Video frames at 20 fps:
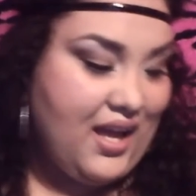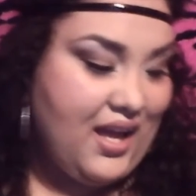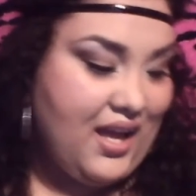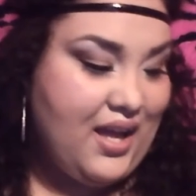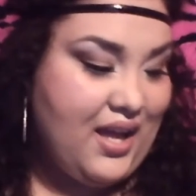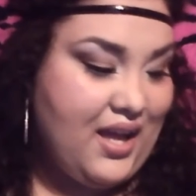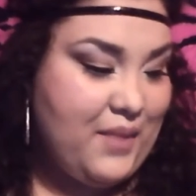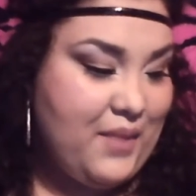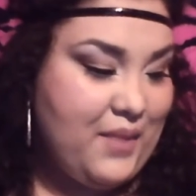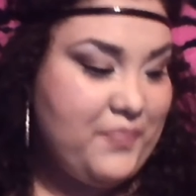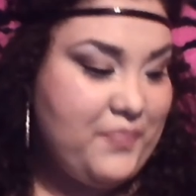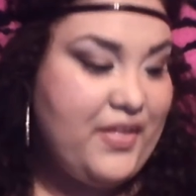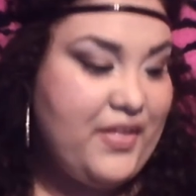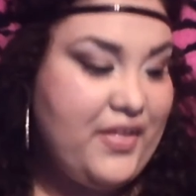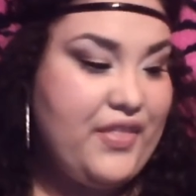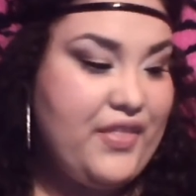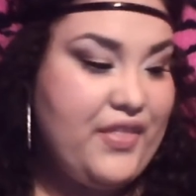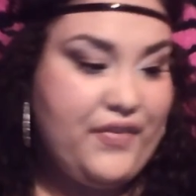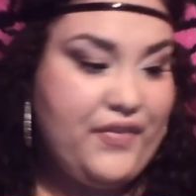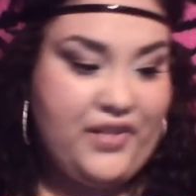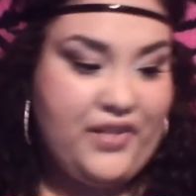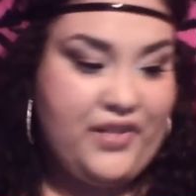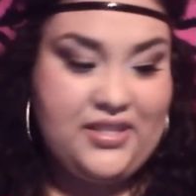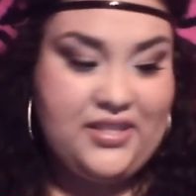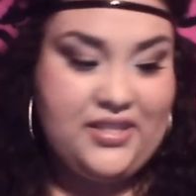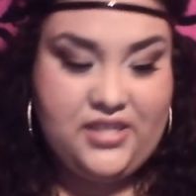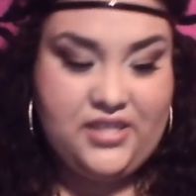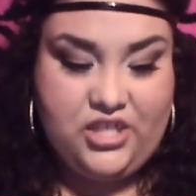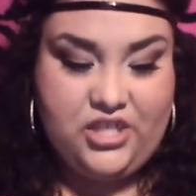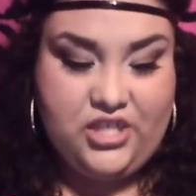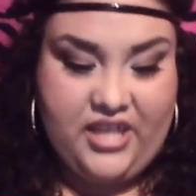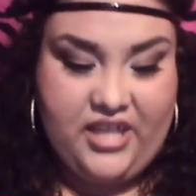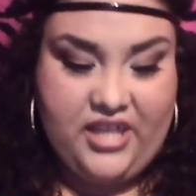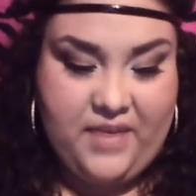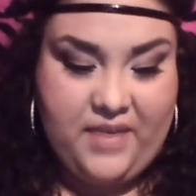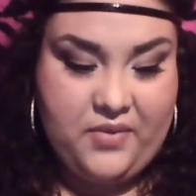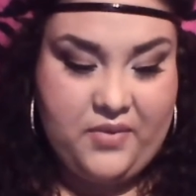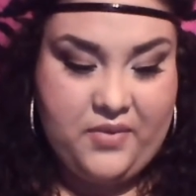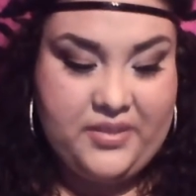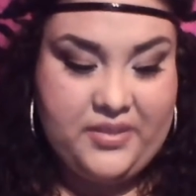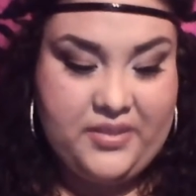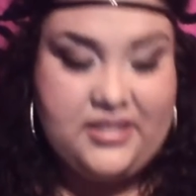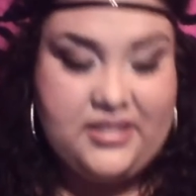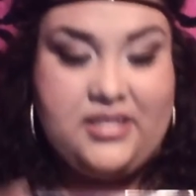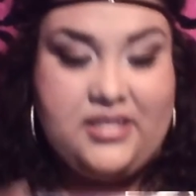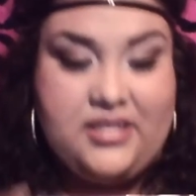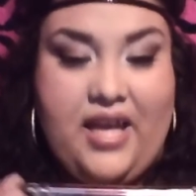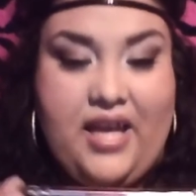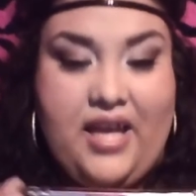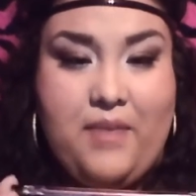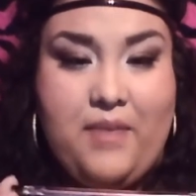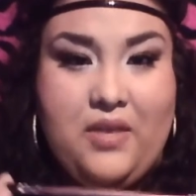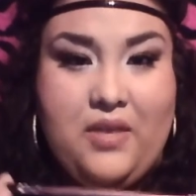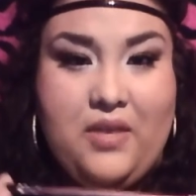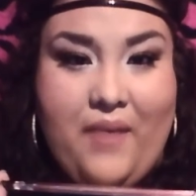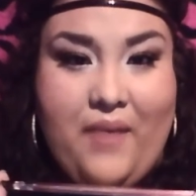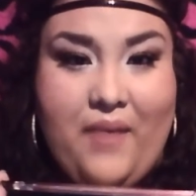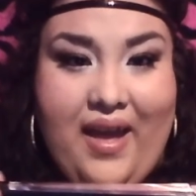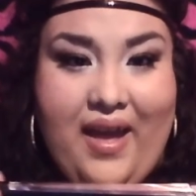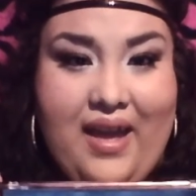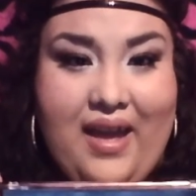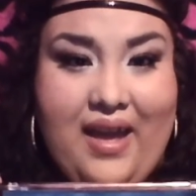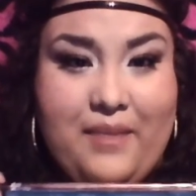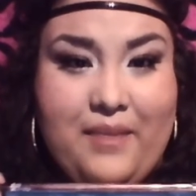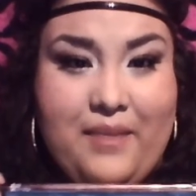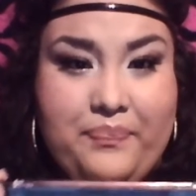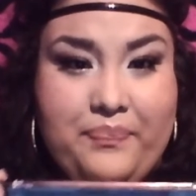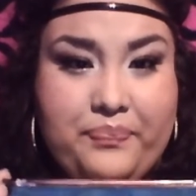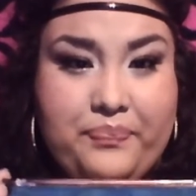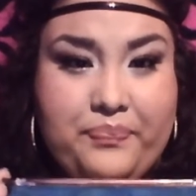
The first thing she gave me was this MUA